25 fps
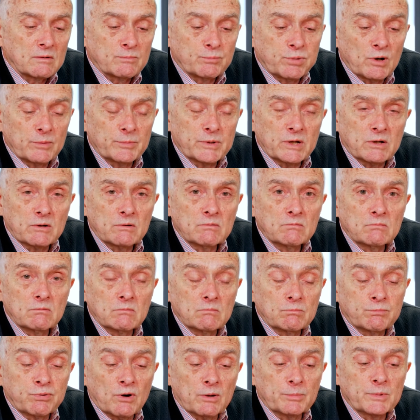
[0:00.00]

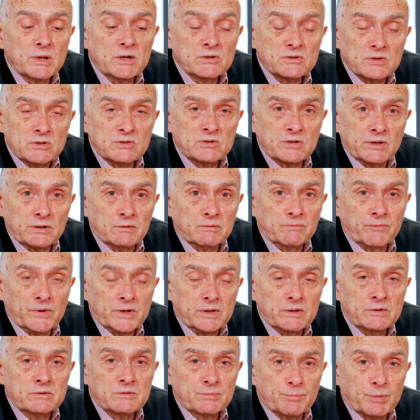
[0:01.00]
Probably is a single
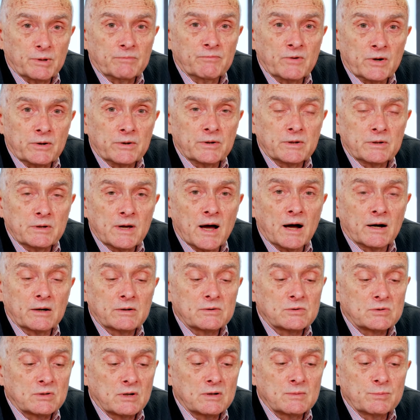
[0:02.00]
vintage, but very
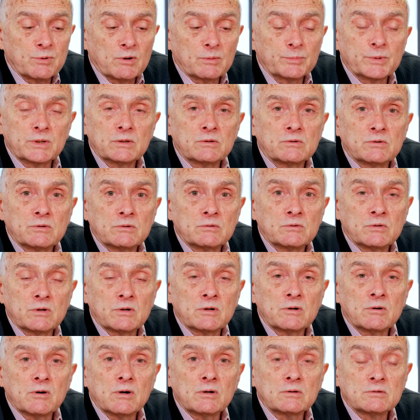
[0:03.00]
young. So probably
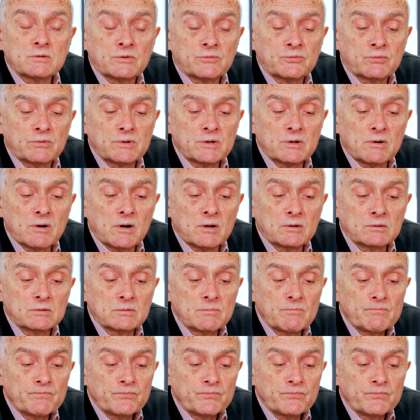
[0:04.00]
2-year-old or 3-year-old.